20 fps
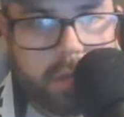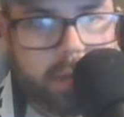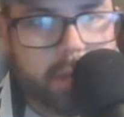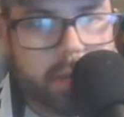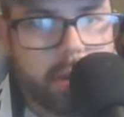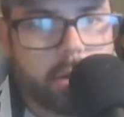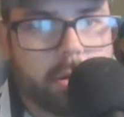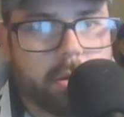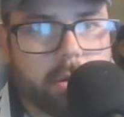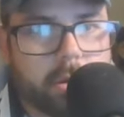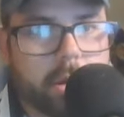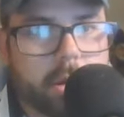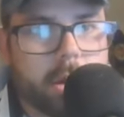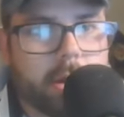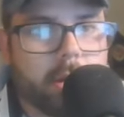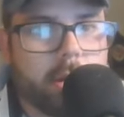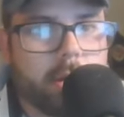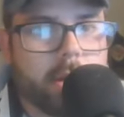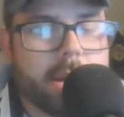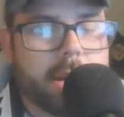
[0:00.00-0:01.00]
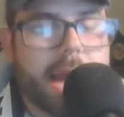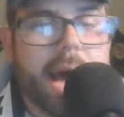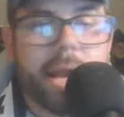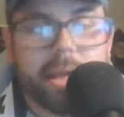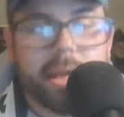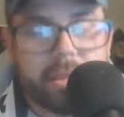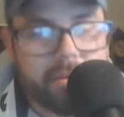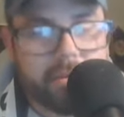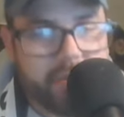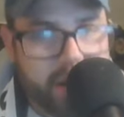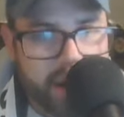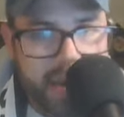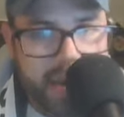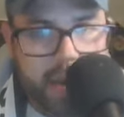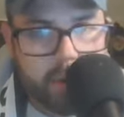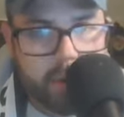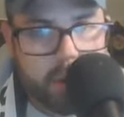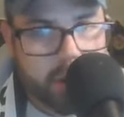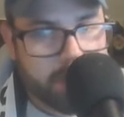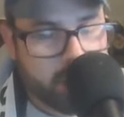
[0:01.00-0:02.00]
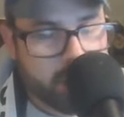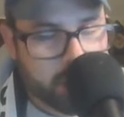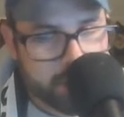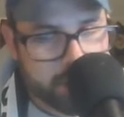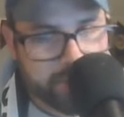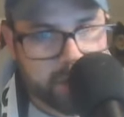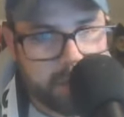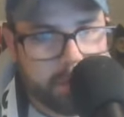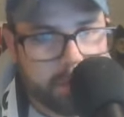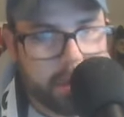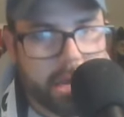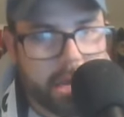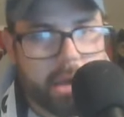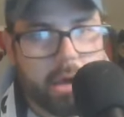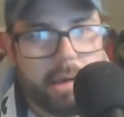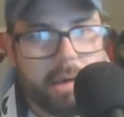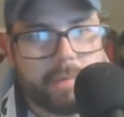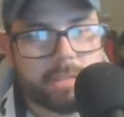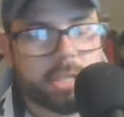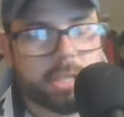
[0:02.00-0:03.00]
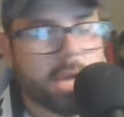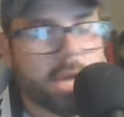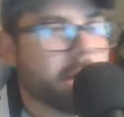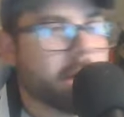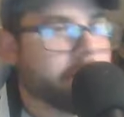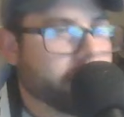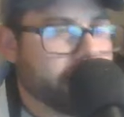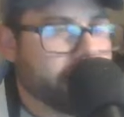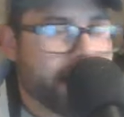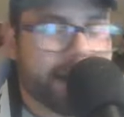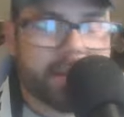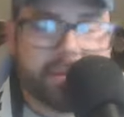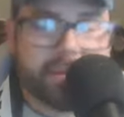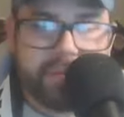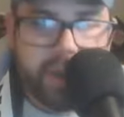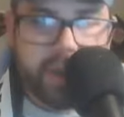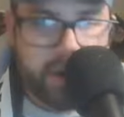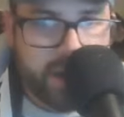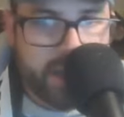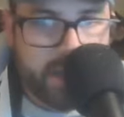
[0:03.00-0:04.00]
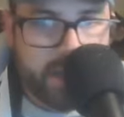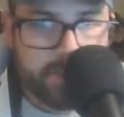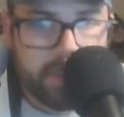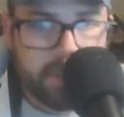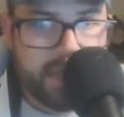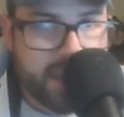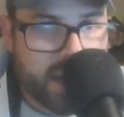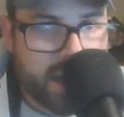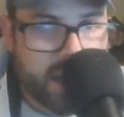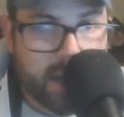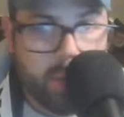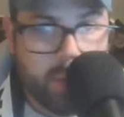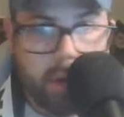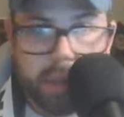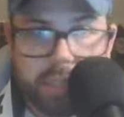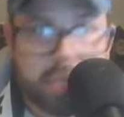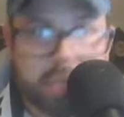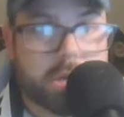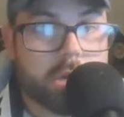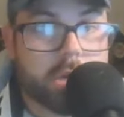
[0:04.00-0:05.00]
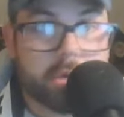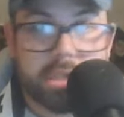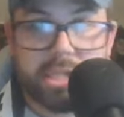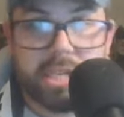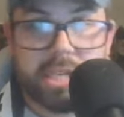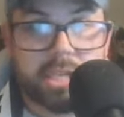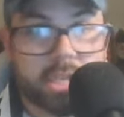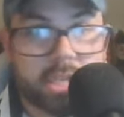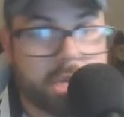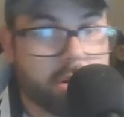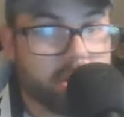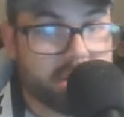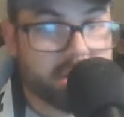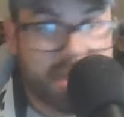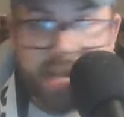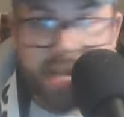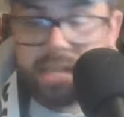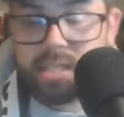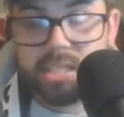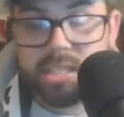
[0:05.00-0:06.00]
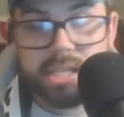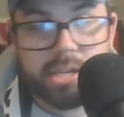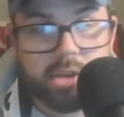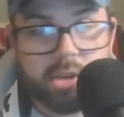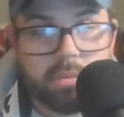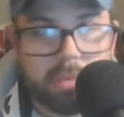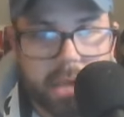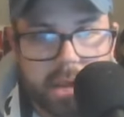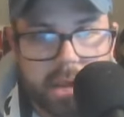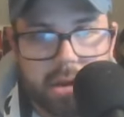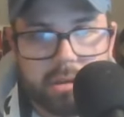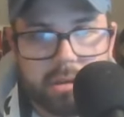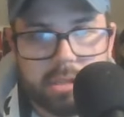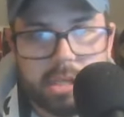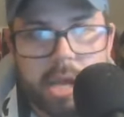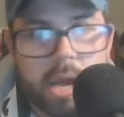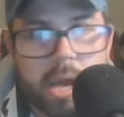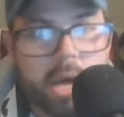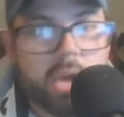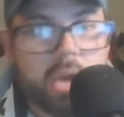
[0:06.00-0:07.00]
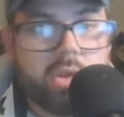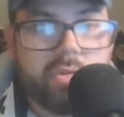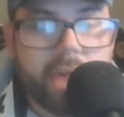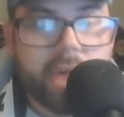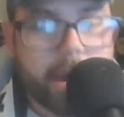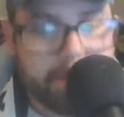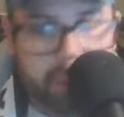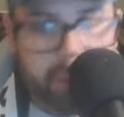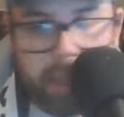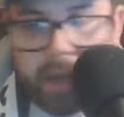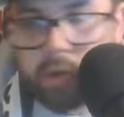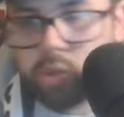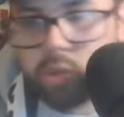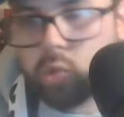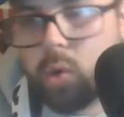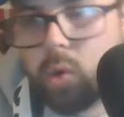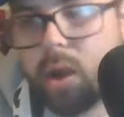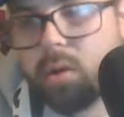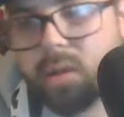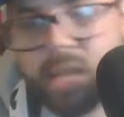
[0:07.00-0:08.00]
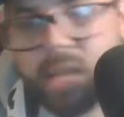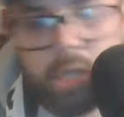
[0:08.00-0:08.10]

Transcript: They're not at the very end where you're pushing for the playoffs. They're not at the very beginning where it's a new season. You're excited to see new players. You've got players who are out